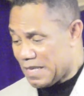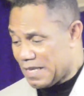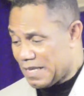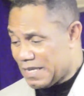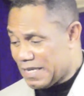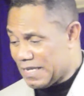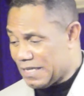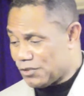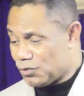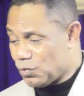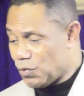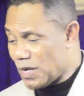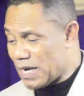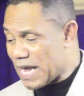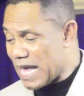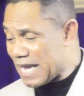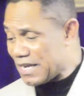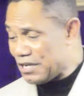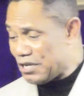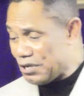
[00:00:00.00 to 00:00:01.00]
is what
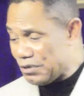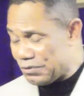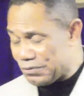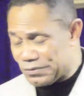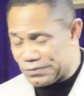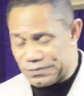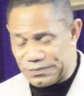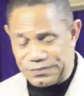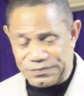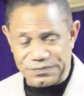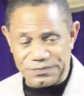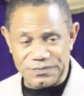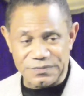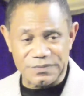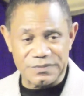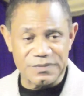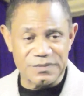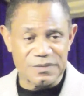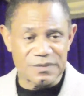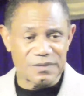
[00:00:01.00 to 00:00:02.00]
I do.
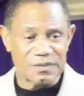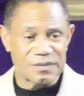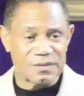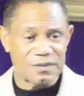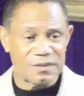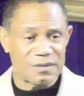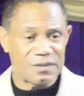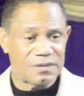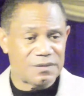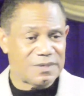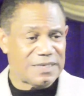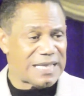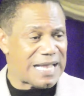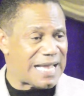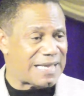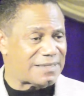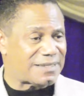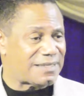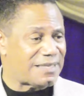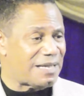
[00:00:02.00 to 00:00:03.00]
We
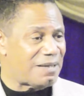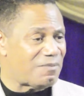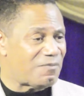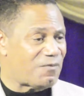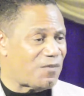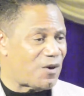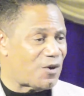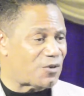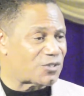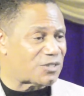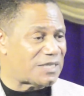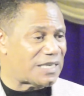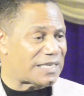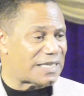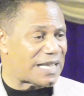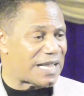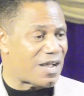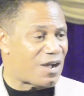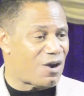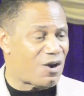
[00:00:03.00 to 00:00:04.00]
got some folks that
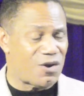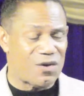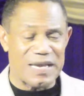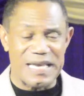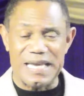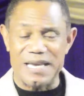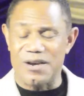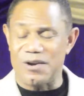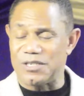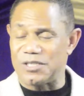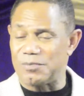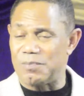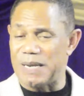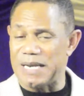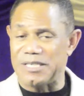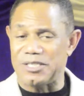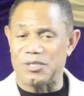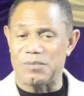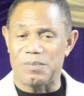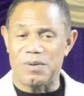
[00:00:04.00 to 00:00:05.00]
their whole ego is
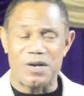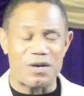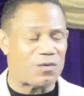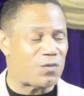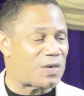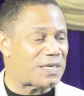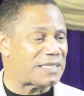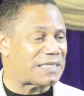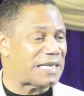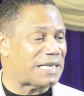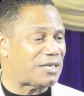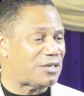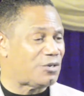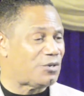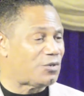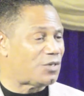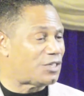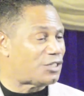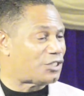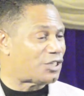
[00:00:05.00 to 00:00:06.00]
based upon what they
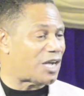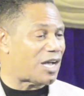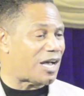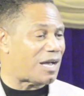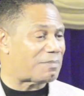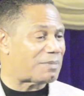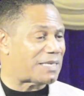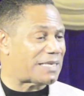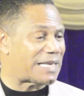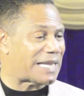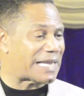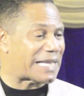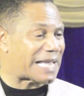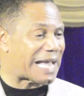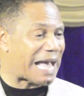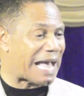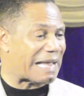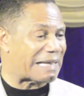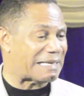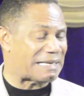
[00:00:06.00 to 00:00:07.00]
do, the job that they
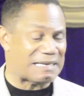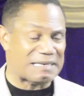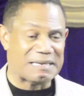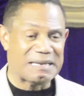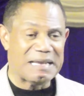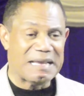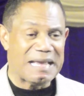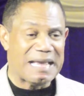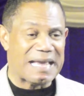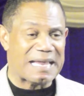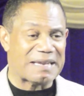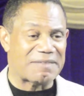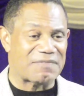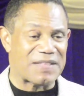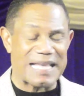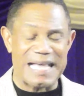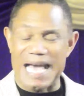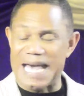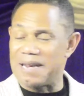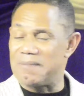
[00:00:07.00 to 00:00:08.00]
got. And if
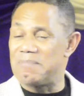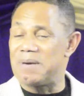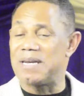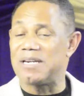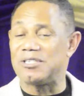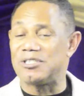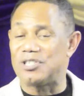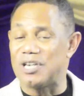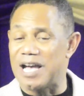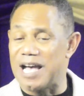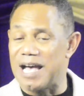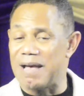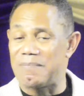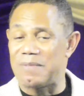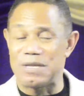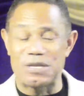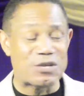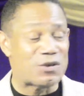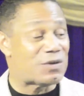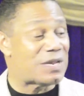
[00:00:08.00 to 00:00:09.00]
they got a better job
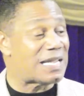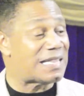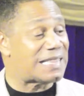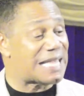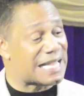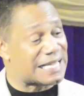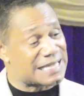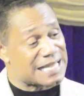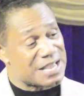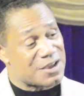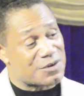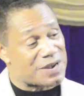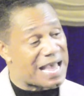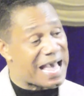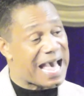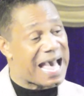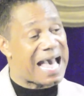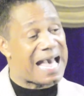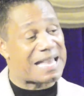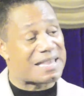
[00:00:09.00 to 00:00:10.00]
than you, they think they're on a
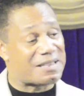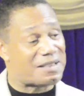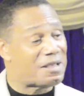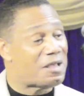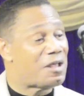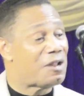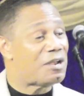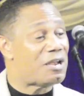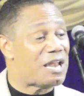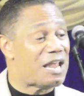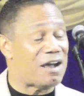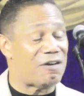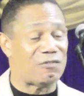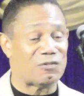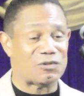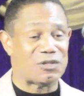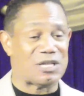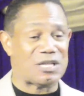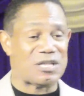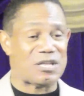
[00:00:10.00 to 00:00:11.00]
higher
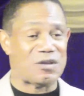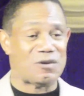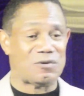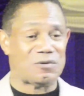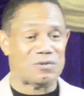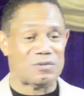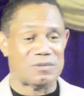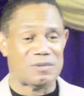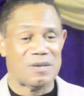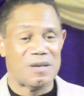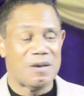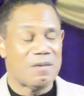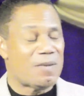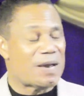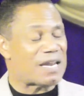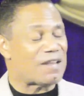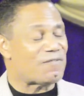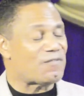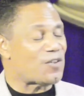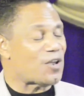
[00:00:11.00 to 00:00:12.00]
level than you.
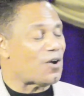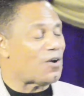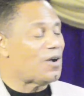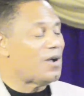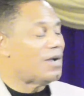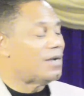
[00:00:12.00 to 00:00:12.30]
But if your